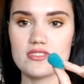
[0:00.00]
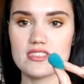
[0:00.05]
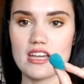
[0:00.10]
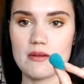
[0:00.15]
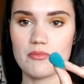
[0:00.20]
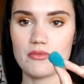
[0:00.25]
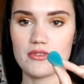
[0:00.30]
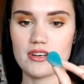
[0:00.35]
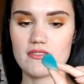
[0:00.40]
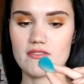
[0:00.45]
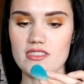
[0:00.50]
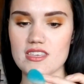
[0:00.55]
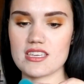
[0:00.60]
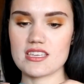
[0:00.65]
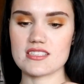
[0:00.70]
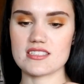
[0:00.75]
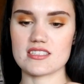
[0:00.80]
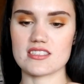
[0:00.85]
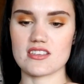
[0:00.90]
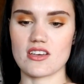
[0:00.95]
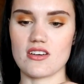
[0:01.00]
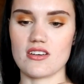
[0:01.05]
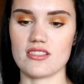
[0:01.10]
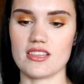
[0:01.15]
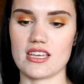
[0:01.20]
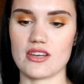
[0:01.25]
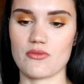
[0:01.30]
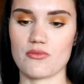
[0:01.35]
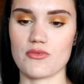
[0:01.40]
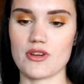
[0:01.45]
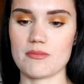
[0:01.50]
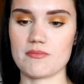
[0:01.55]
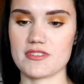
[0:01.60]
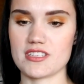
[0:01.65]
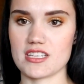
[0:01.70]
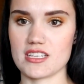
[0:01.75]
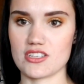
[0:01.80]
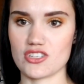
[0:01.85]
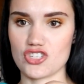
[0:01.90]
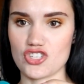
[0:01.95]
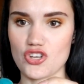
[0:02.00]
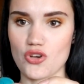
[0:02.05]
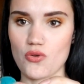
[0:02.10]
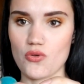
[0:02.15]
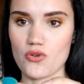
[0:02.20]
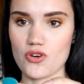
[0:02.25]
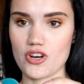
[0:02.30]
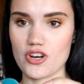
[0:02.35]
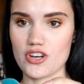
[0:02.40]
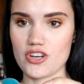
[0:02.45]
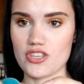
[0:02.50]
up one of these. It's all like ripped and torn.